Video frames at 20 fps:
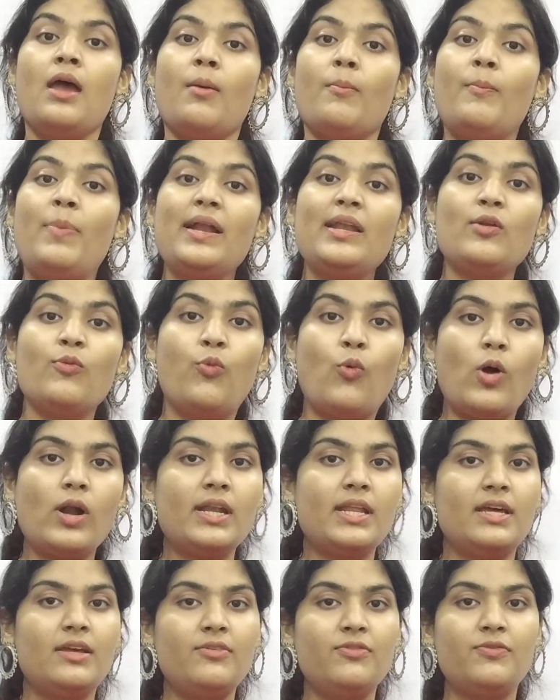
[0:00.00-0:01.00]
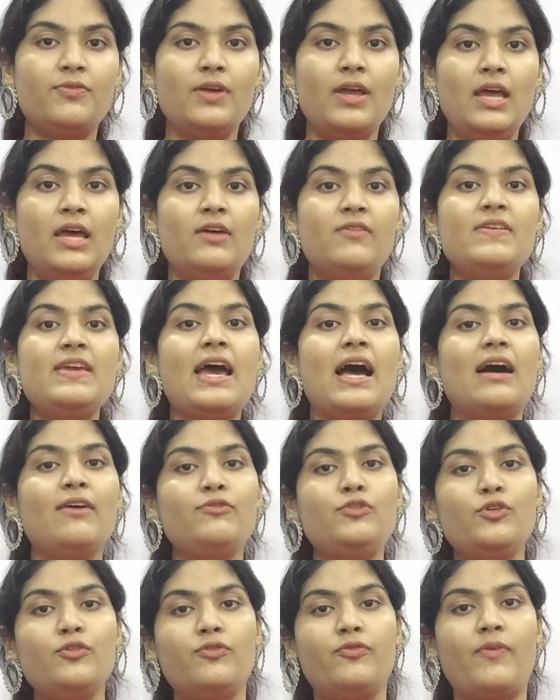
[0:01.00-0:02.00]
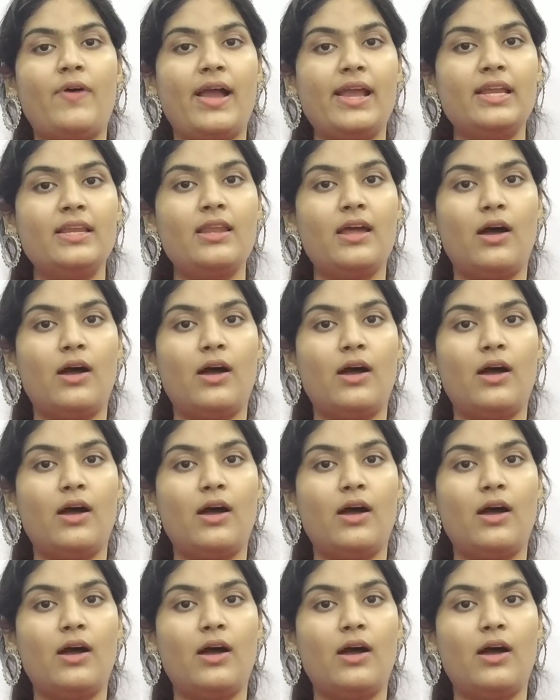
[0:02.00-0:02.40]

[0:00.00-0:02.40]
But what if we have to find